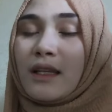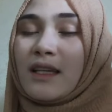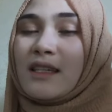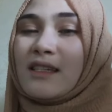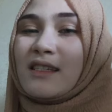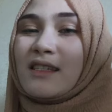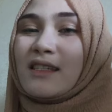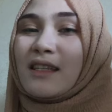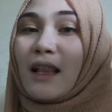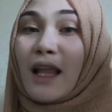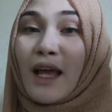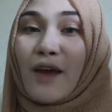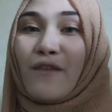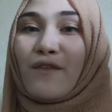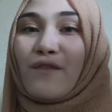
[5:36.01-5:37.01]
lives
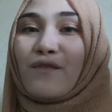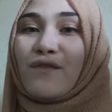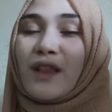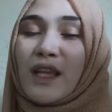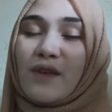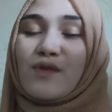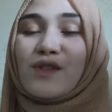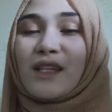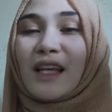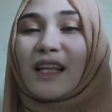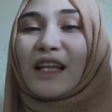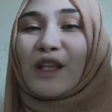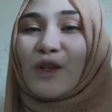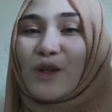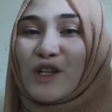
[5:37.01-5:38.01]
in
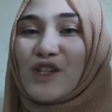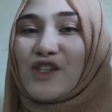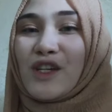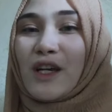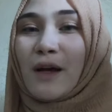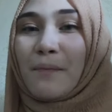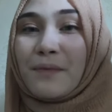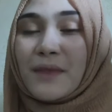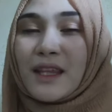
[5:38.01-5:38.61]
Indonesia.